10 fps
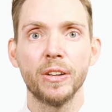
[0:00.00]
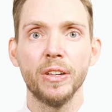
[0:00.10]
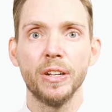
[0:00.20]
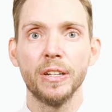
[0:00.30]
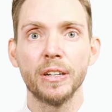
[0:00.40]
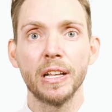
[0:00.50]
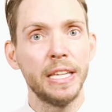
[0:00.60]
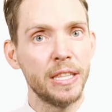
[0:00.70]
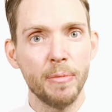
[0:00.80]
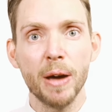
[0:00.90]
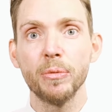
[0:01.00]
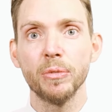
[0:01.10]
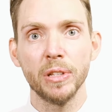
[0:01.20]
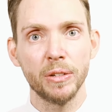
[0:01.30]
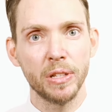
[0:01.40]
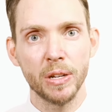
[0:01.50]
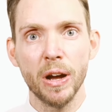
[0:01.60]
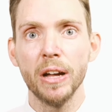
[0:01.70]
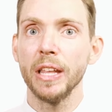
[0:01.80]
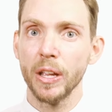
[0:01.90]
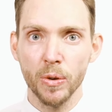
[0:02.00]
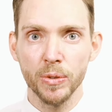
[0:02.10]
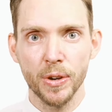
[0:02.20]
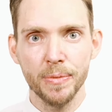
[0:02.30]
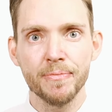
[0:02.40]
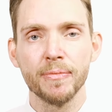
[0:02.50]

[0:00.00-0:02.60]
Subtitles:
going to clean them up really, really well, like ozone.